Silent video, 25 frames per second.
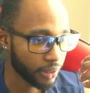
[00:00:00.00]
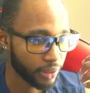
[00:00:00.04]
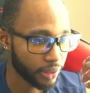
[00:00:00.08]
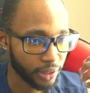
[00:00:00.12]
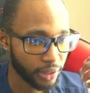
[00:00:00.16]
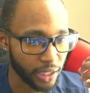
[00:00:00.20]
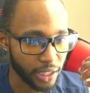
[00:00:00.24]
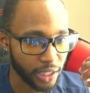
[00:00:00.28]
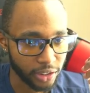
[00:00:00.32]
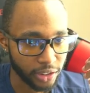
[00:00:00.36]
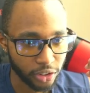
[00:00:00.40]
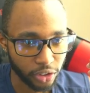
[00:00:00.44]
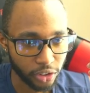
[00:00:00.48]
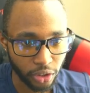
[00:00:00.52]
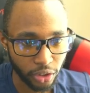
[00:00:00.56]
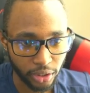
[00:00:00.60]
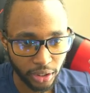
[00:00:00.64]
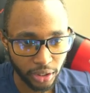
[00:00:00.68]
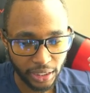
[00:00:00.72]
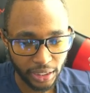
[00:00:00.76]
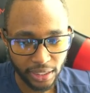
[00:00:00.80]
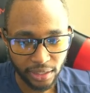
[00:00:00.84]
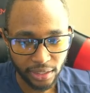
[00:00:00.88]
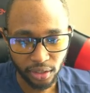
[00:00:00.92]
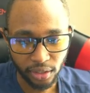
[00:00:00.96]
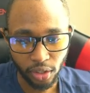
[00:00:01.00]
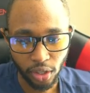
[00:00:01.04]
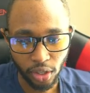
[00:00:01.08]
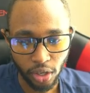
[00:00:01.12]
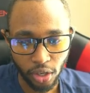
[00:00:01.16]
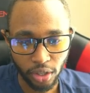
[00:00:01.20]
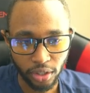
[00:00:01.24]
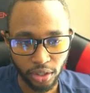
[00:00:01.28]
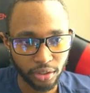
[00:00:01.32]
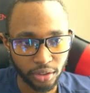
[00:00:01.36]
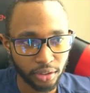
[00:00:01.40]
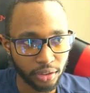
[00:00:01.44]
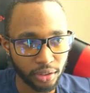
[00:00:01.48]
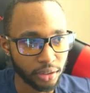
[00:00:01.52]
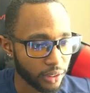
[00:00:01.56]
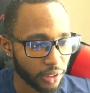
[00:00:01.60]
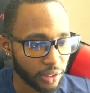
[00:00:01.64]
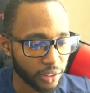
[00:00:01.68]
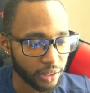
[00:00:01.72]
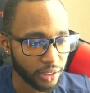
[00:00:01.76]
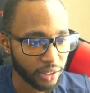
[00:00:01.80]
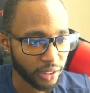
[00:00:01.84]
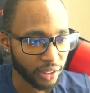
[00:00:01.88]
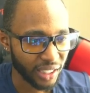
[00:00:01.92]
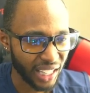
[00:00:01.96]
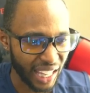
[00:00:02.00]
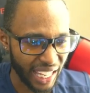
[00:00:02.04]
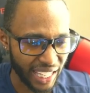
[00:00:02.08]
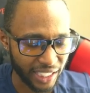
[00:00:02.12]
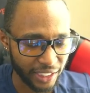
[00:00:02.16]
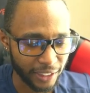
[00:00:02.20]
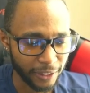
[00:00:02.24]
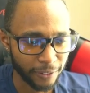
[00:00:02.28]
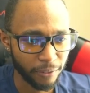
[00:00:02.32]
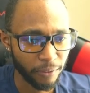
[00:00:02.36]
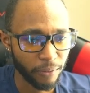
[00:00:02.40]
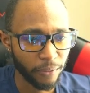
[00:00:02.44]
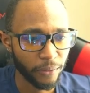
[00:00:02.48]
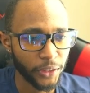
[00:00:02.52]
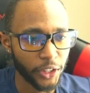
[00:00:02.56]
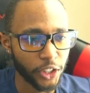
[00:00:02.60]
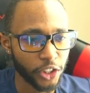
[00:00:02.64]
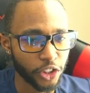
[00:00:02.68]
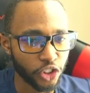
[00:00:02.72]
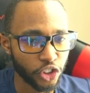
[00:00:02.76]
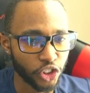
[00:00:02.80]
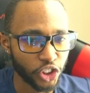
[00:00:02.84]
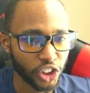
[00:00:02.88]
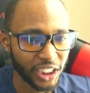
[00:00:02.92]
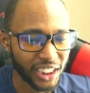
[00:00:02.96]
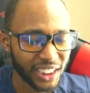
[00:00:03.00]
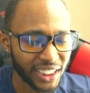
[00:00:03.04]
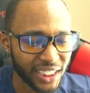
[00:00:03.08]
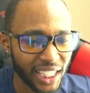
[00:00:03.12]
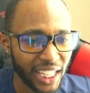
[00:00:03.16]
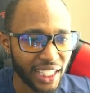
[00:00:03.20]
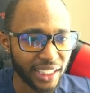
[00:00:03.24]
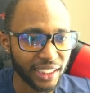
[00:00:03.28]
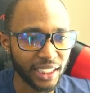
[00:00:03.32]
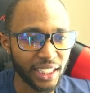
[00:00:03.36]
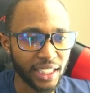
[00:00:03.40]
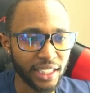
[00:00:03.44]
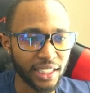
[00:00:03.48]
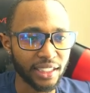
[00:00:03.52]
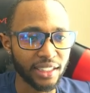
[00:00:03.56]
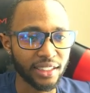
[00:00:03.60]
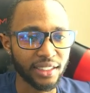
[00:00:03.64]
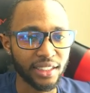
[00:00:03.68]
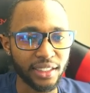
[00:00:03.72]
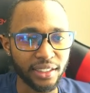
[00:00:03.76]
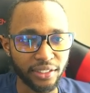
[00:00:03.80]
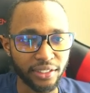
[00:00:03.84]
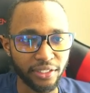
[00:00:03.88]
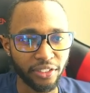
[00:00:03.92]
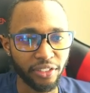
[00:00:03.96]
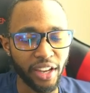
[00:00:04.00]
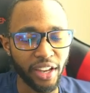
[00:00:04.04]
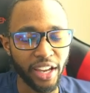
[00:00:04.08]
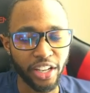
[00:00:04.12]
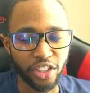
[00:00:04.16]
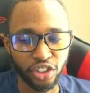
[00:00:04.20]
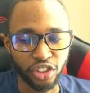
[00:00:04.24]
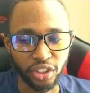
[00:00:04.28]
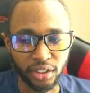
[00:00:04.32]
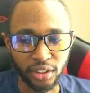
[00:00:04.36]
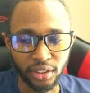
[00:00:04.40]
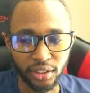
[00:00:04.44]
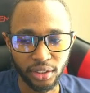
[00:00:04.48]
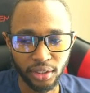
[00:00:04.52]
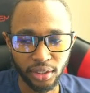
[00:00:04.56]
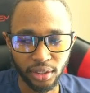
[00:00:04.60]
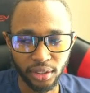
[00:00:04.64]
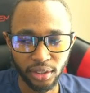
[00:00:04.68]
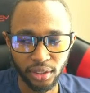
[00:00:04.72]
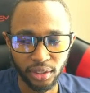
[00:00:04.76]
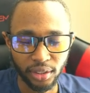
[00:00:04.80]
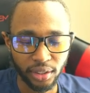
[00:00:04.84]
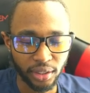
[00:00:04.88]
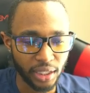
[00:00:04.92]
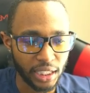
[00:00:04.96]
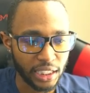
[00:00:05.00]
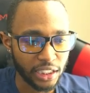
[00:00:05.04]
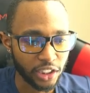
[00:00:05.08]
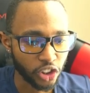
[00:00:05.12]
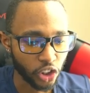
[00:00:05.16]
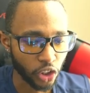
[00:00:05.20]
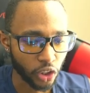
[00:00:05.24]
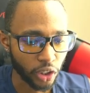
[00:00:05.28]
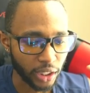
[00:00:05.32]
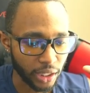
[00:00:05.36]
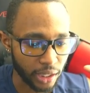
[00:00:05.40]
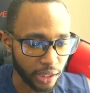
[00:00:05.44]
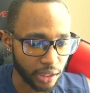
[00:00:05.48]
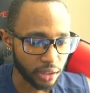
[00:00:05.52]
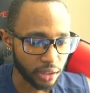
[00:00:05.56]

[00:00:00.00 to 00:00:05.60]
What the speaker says: is turning his loss Light, just like the end of the season fashion, is turning his